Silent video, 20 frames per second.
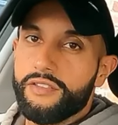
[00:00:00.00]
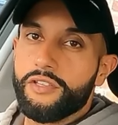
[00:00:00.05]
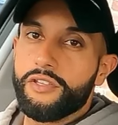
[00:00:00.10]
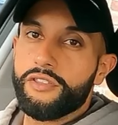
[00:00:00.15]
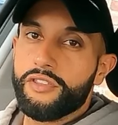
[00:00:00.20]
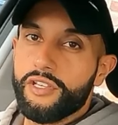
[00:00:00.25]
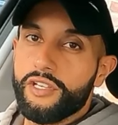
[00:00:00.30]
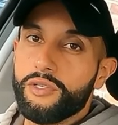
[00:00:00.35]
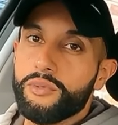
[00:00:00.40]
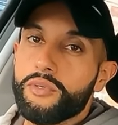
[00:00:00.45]

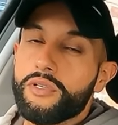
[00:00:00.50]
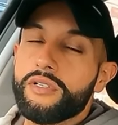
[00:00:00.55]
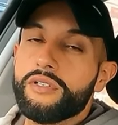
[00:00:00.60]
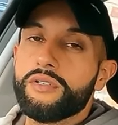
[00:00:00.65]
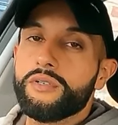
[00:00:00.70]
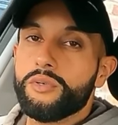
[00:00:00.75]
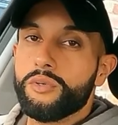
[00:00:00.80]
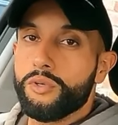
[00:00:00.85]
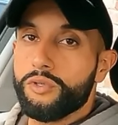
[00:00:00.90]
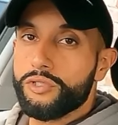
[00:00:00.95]
The third
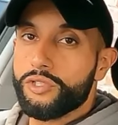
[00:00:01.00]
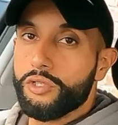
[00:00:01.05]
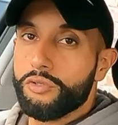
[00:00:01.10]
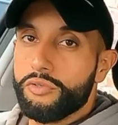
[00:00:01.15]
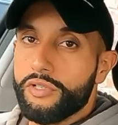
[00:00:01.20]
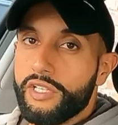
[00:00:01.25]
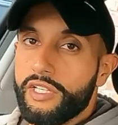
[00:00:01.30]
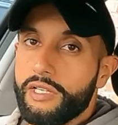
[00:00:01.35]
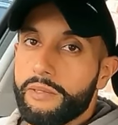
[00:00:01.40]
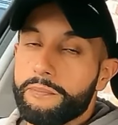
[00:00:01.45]
one,
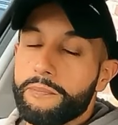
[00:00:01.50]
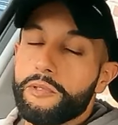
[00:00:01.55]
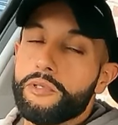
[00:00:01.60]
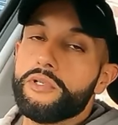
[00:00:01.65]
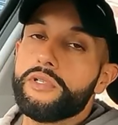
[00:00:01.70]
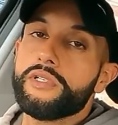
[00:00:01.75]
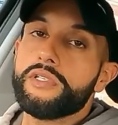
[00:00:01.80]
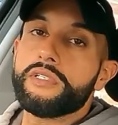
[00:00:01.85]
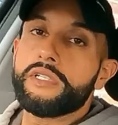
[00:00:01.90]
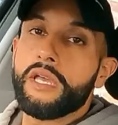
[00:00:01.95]
also really
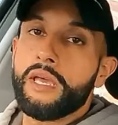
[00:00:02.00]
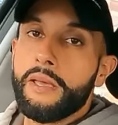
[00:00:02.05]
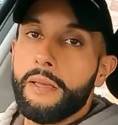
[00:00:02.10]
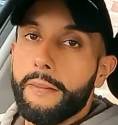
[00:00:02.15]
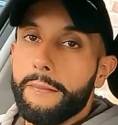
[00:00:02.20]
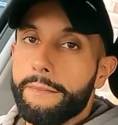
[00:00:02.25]
important,